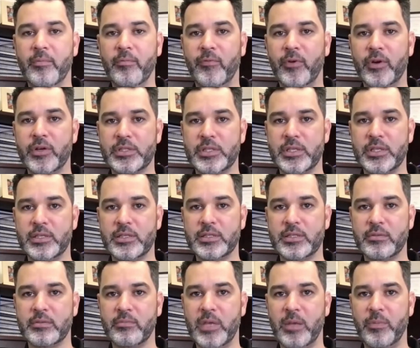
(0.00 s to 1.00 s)

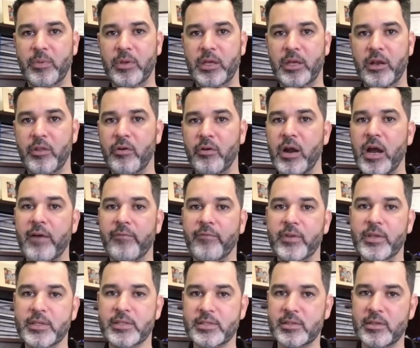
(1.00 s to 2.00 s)
versus maybe another
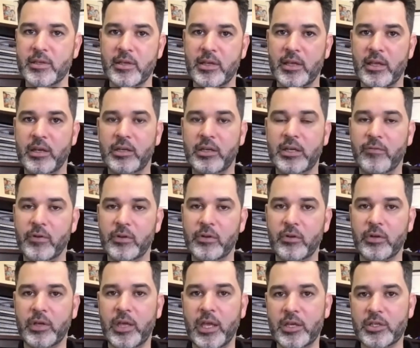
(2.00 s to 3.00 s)
office in a different
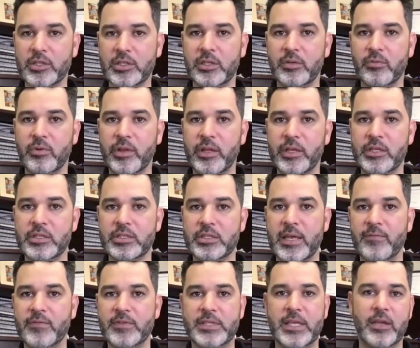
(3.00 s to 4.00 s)
location where they just
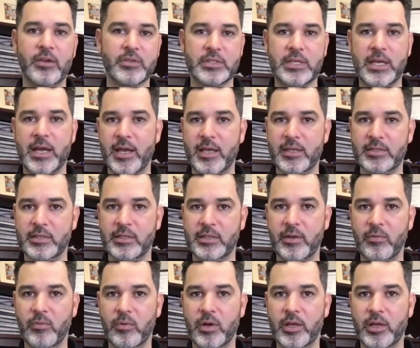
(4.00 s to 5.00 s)
have sales guys and
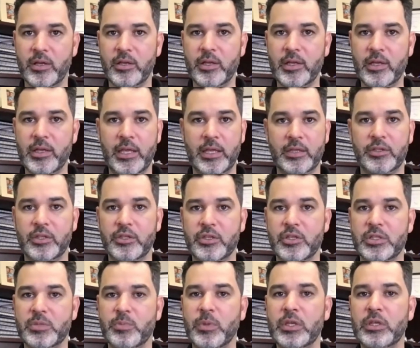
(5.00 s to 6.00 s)
they want it to
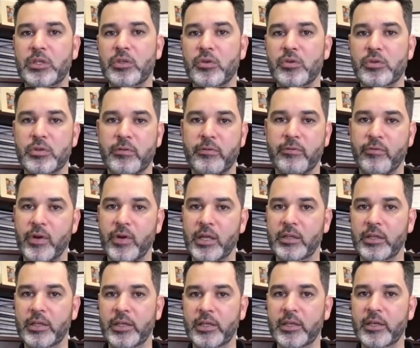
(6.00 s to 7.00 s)
just be
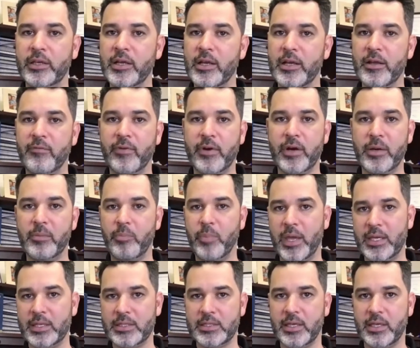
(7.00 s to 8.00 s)
user-friendly, very
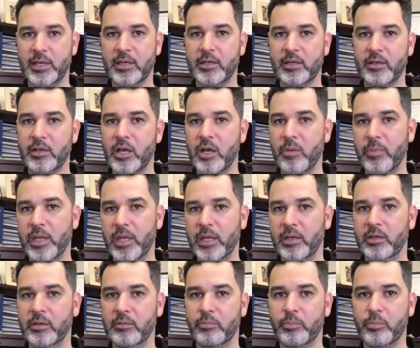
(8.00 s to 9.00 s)
basic, come
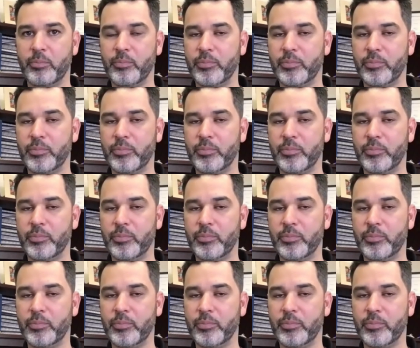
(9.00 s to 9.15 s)
in and,